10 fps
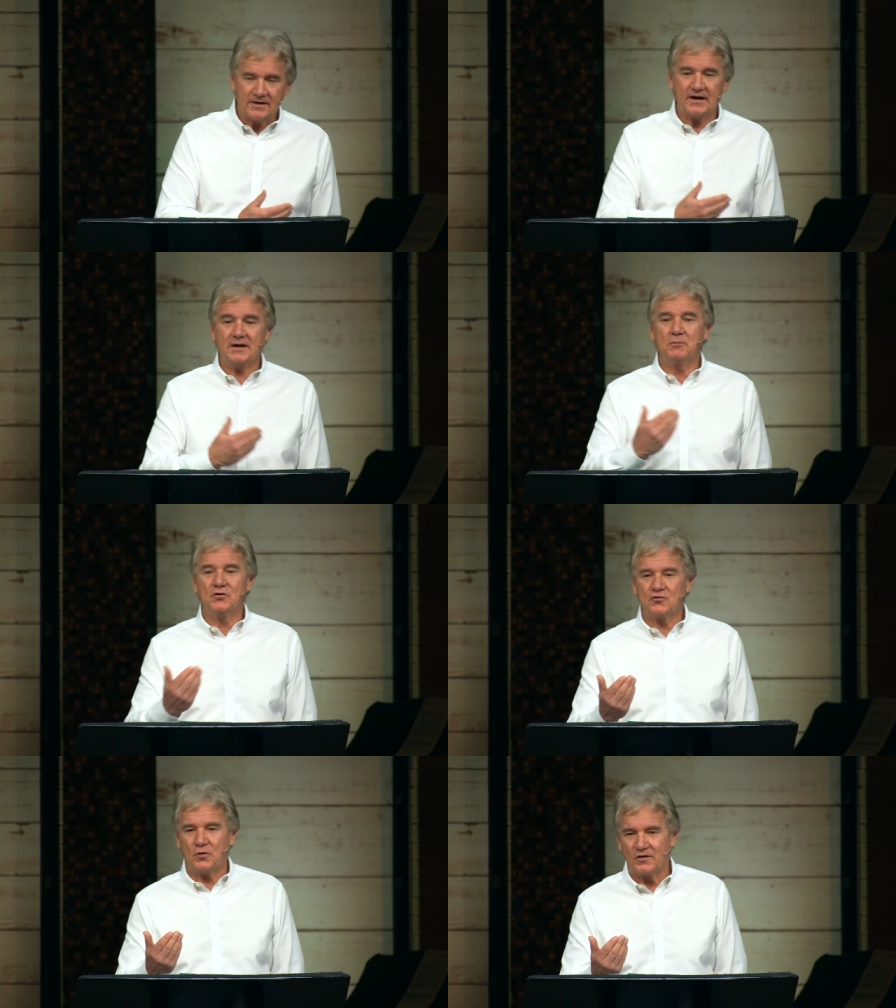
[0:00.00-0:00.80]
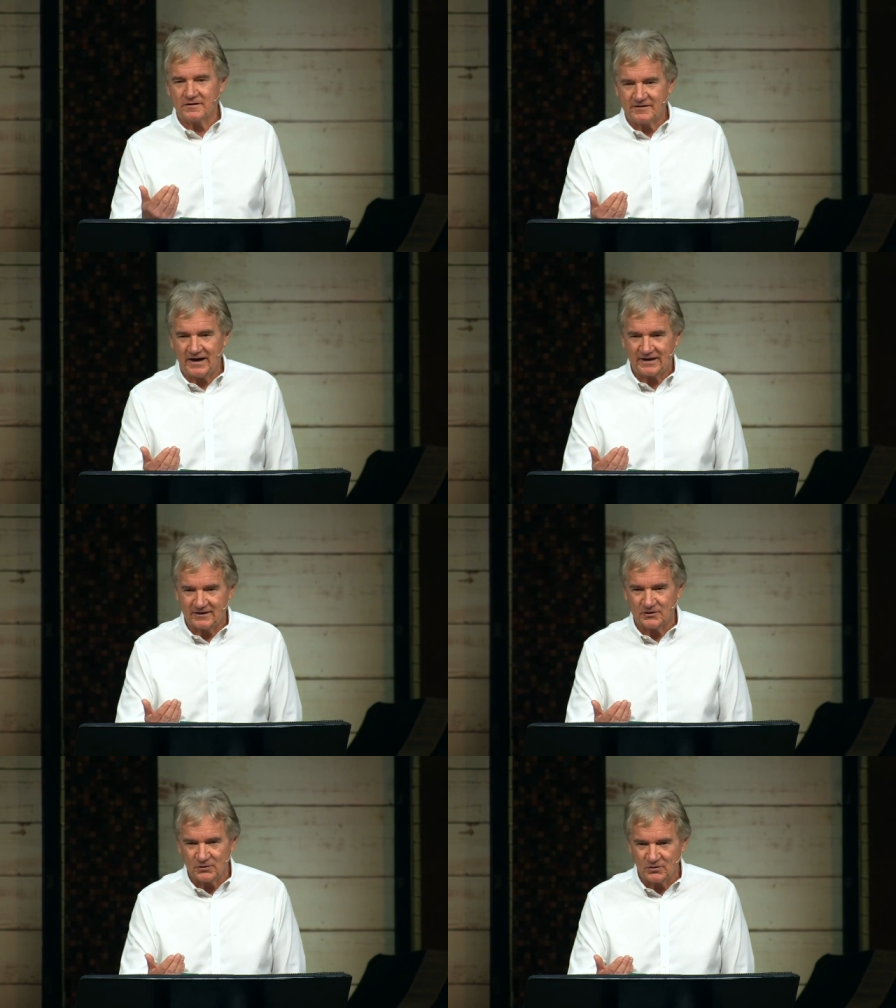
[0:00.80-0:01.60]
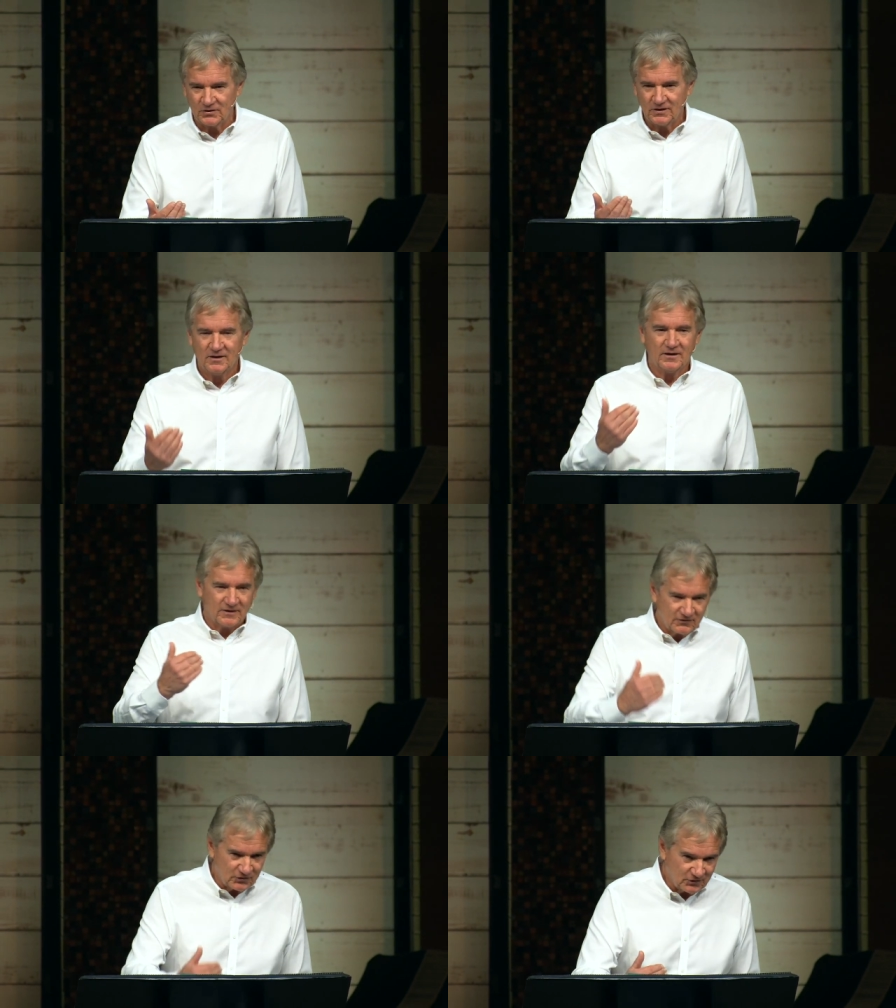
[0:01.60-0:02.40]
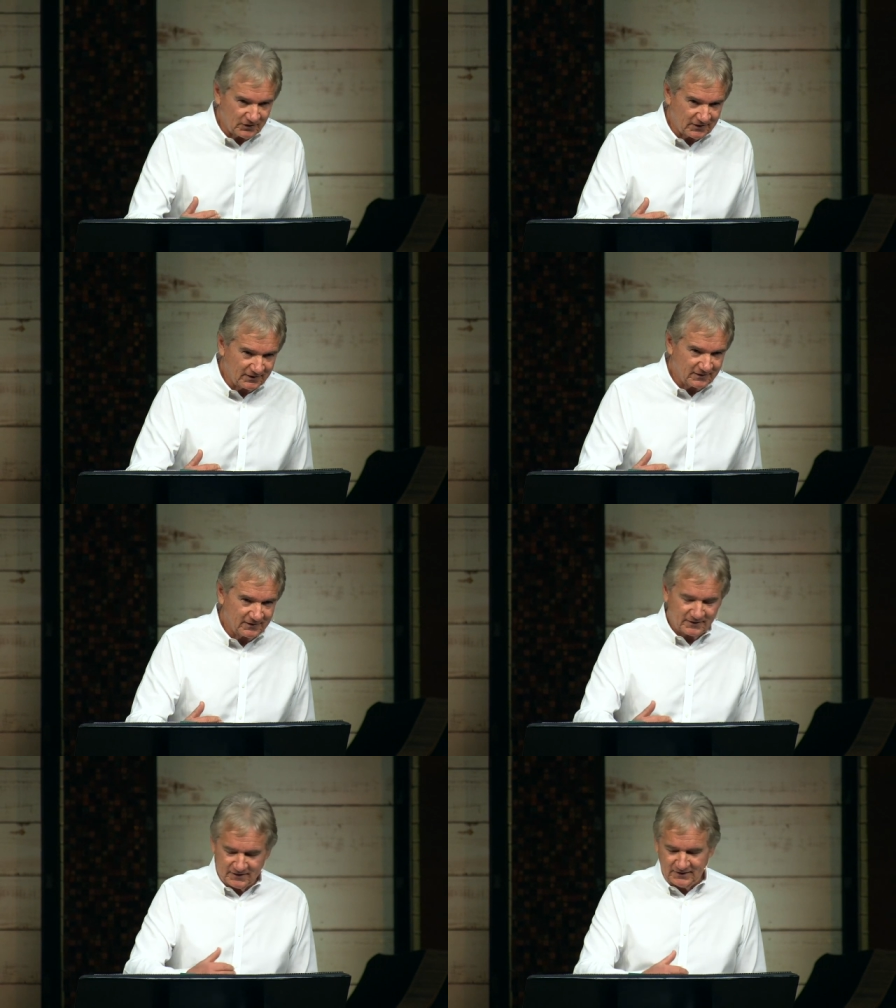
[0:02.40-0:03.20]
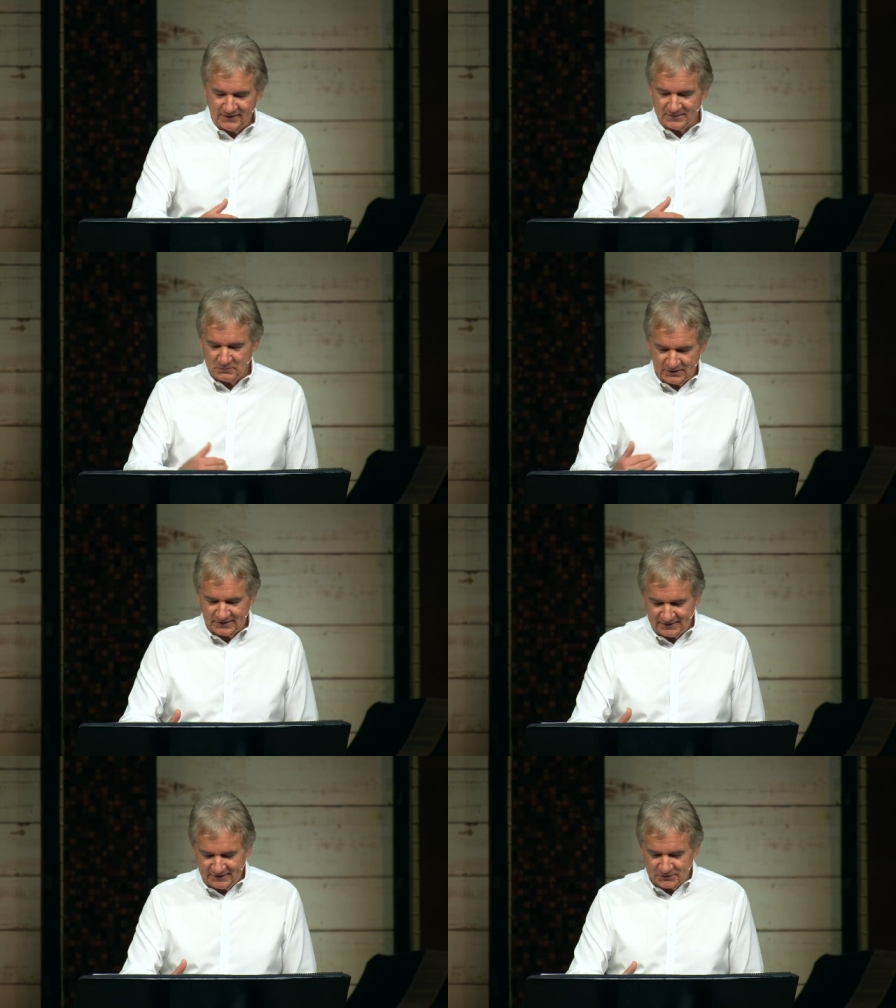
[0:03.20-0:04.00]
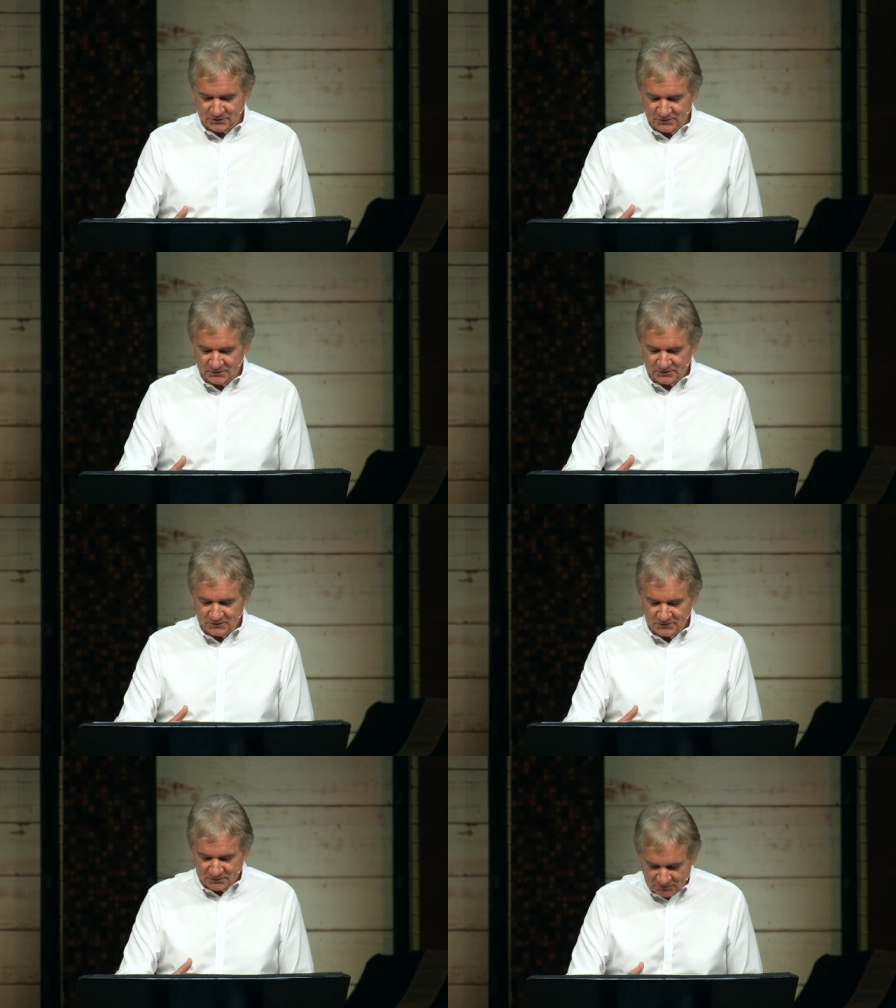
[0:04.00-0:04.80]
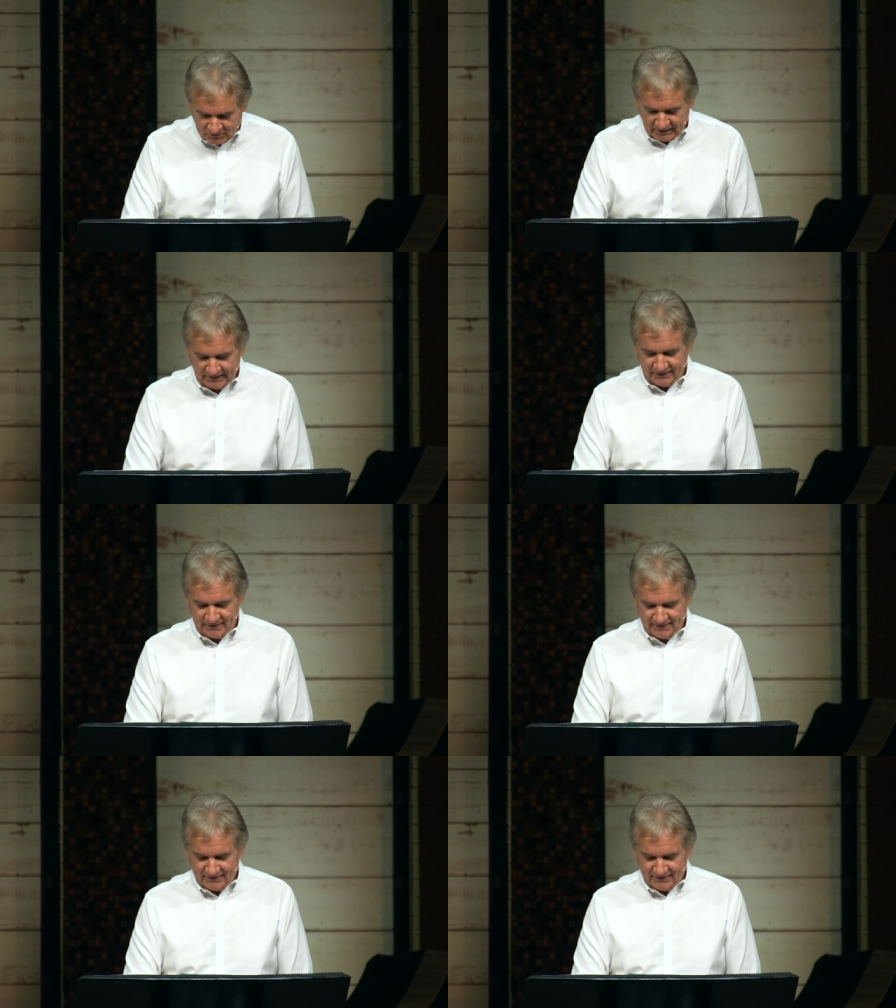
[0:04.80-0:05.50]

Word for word: emus won't attack you during the millennial reign.